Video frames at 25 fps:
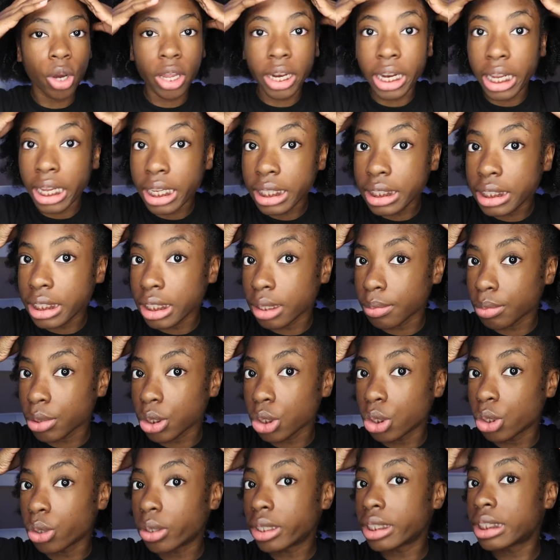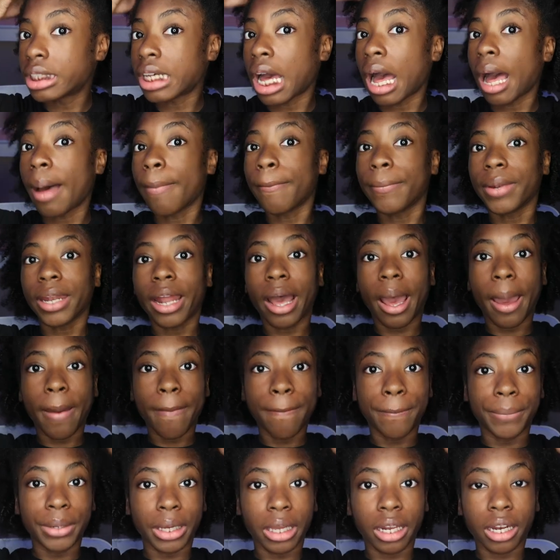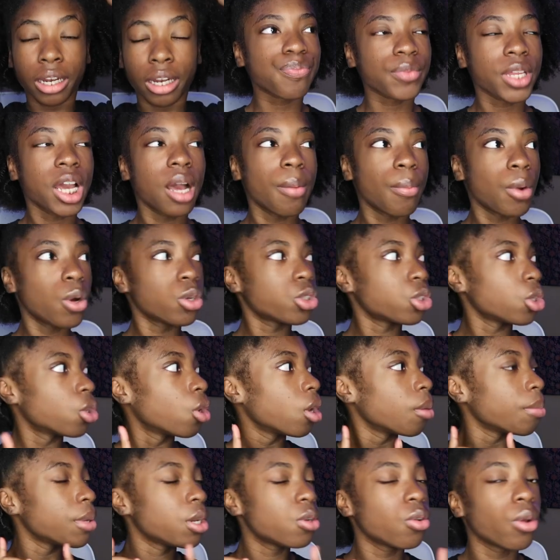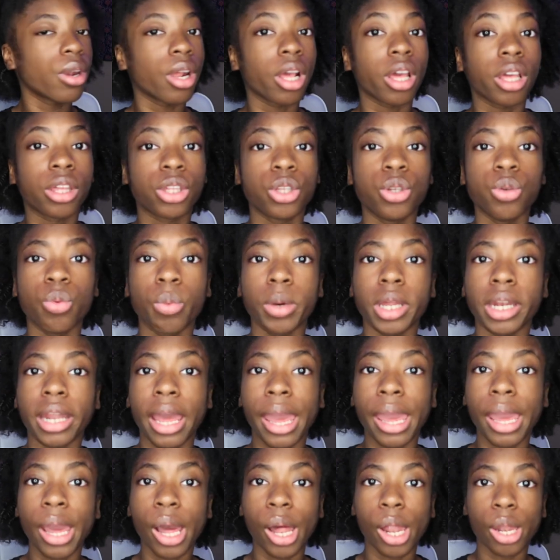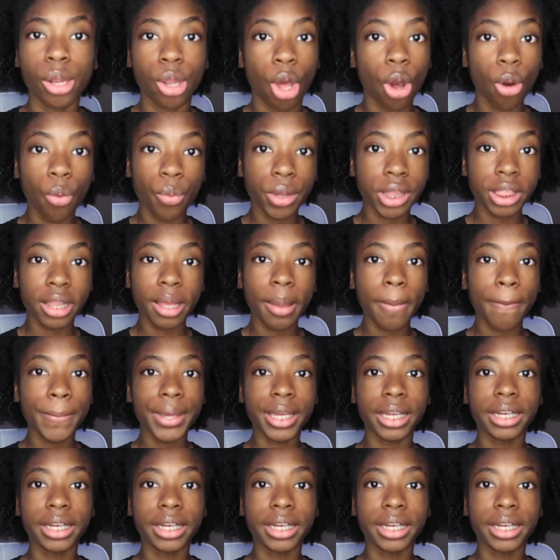going to attempt to do a top knot bun. I'm also going to be doing a Q&A along with it